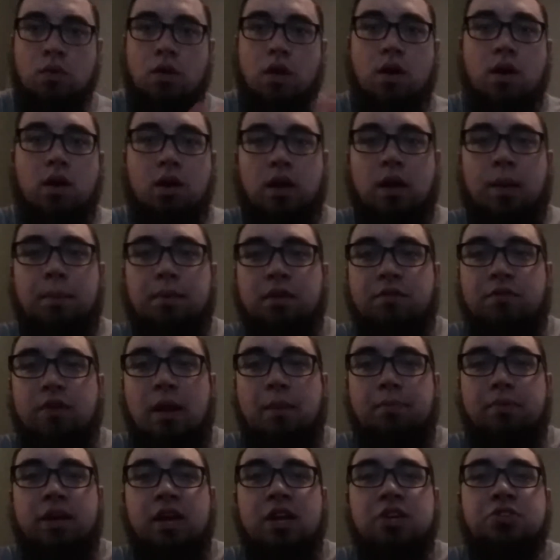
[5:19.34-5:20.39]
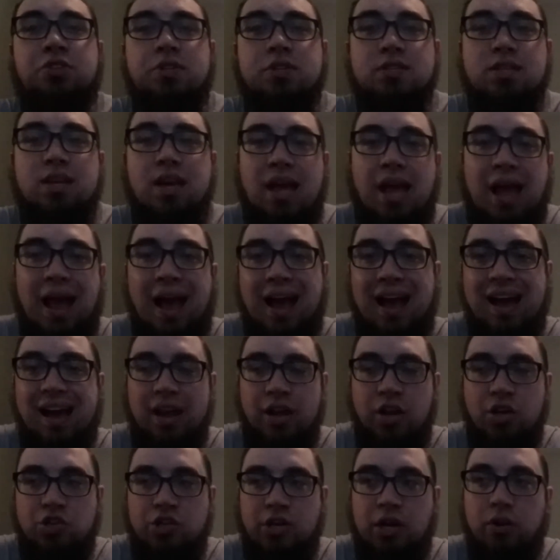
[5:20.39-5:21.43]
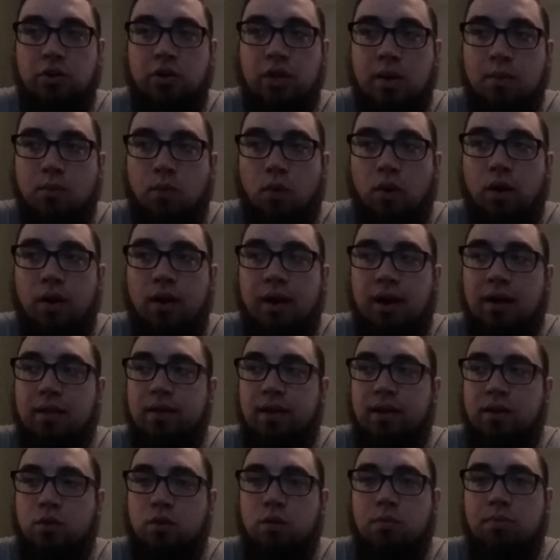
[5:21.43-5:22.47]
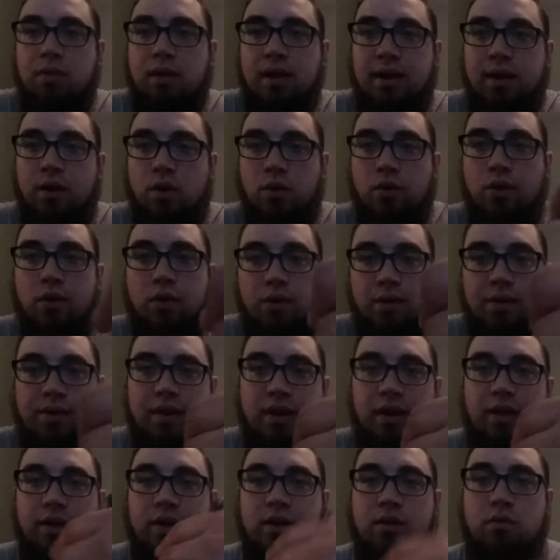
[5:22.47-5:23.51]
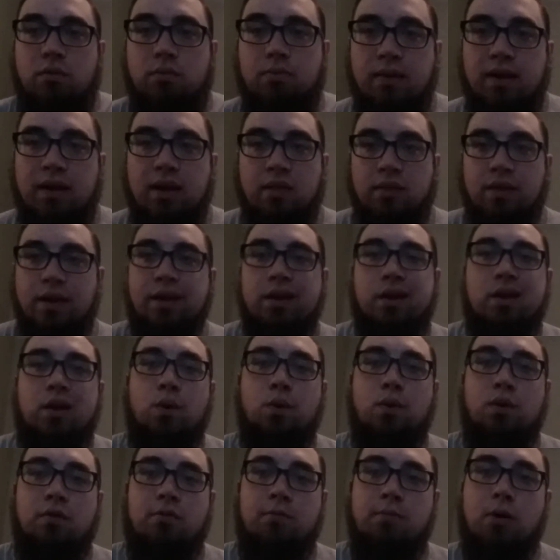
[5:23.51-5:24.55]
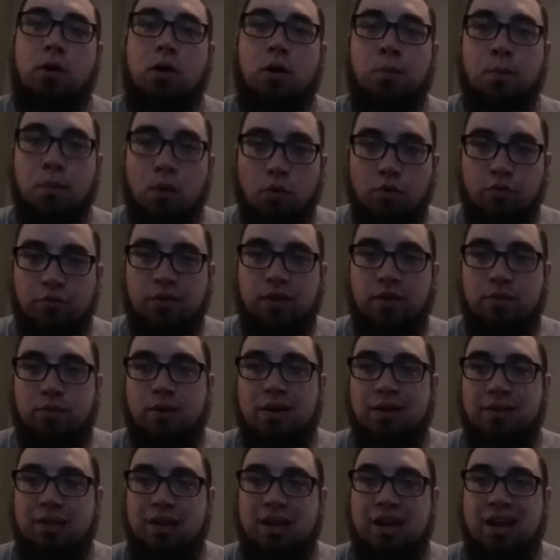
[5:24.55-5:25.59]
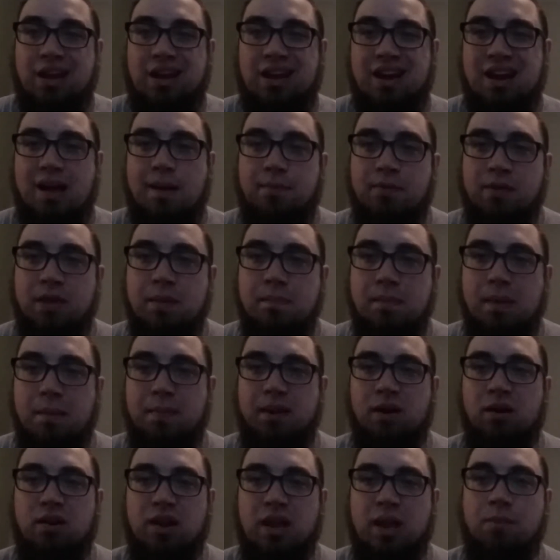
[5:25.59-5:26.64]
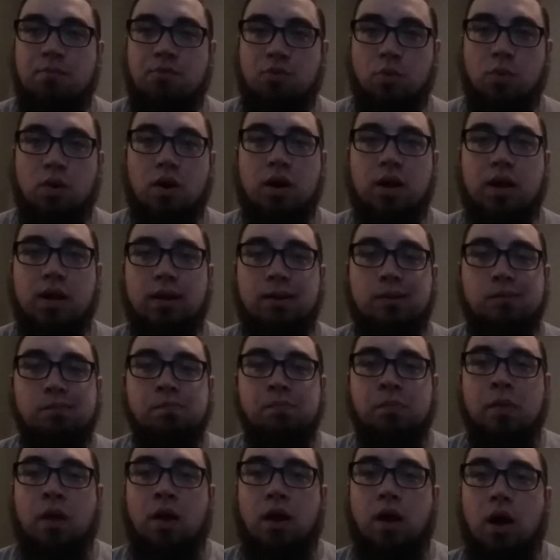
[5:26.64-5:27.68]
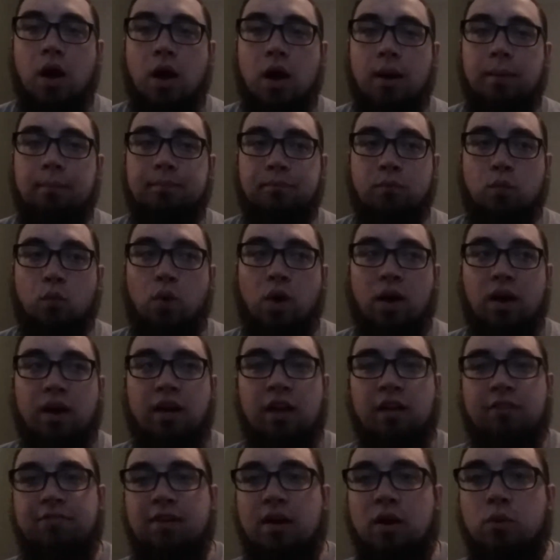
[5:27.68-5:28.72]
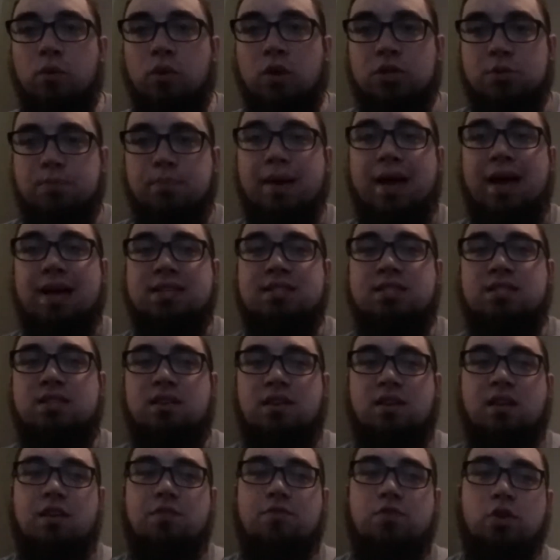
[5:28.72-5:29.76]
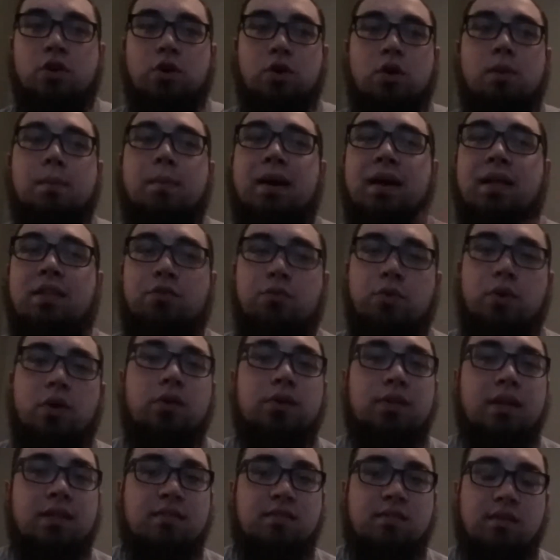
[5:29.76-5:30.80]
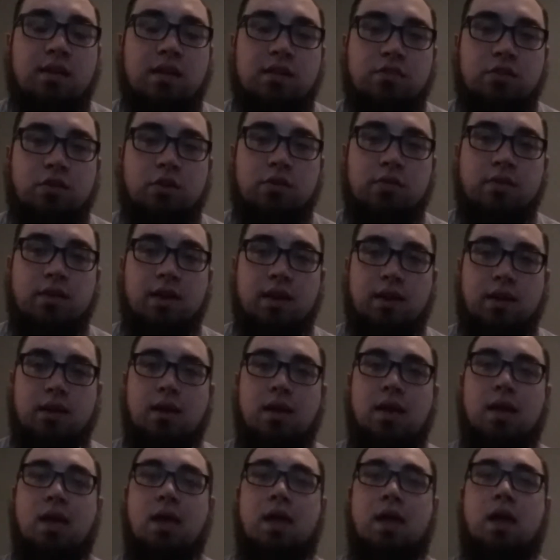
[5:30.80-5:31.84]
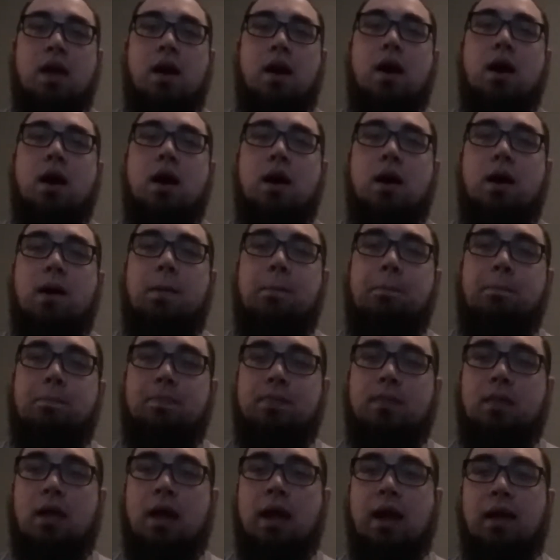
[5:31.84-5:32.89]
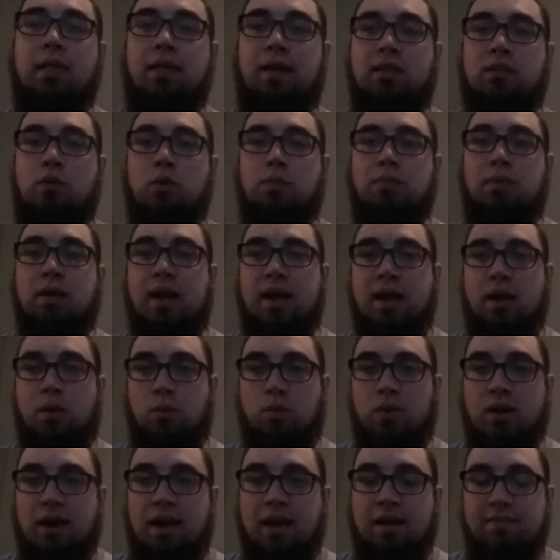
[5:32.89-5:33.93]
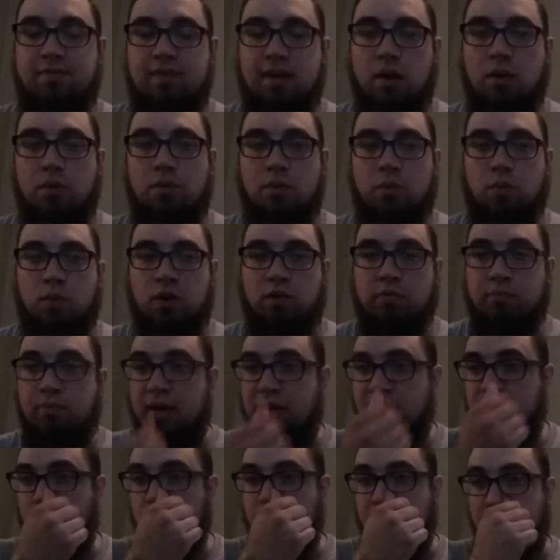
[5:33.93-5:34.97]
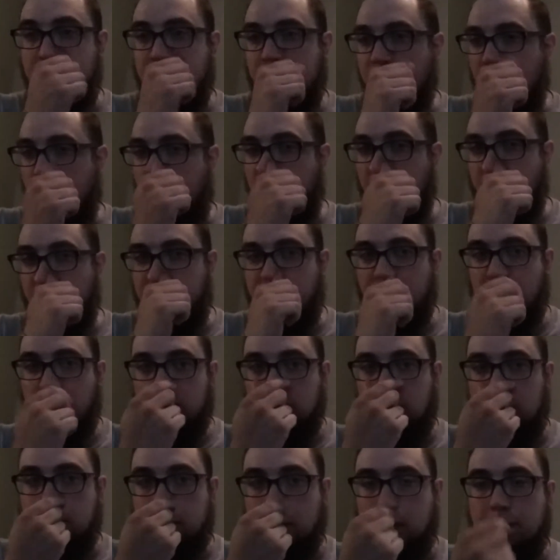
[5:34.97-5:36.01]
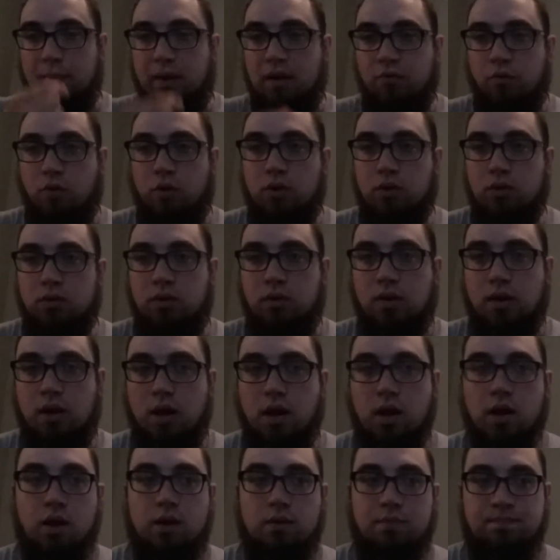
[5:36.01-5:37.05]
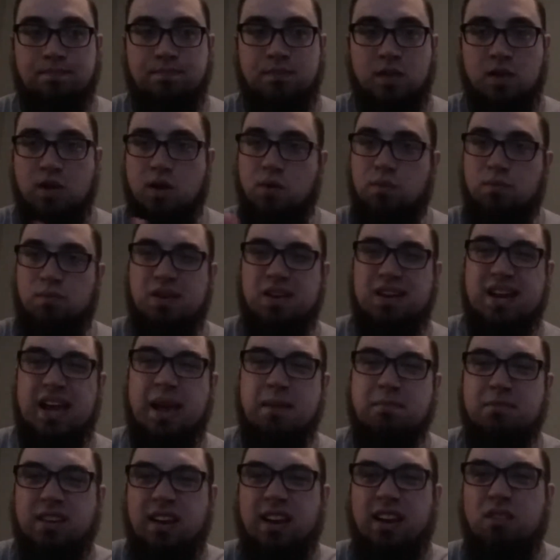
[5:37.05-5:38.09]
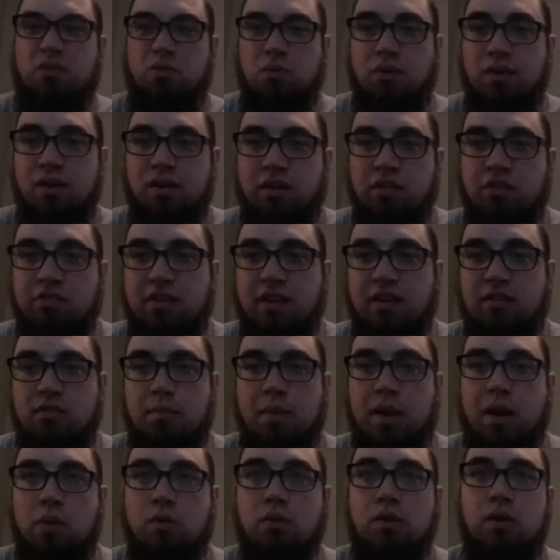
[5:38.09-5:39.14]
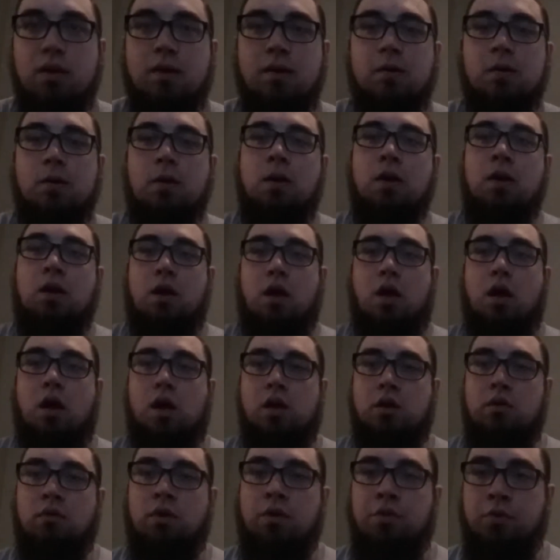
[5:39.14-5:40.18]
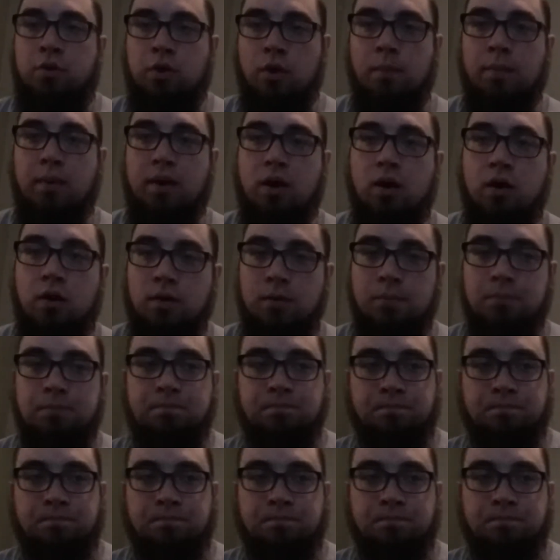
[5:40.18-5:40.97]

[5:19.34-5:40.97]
applications. I generally am one, I like to apply an oil and then I like to apply a light coat of balm over it throughout the day. It kind of helps keep my beard tame for work. What I found works best, if you're going to buy this oil and that's your thing, I like to apply it. What I found works best for me is a liberal amount of oil, dime size or a nickel size amount. You run it through your beard.